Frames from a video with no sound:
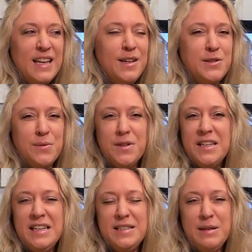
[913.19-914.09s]
It's a
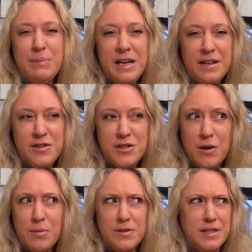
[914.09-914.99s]
really easy pitch.
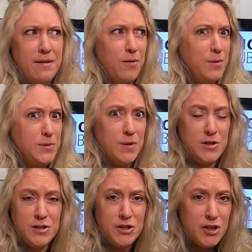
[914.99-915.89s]
Almost everyone's
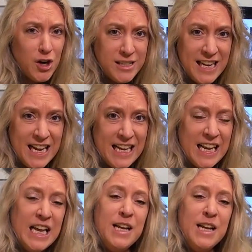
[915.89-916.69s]
watched the Shark Tank.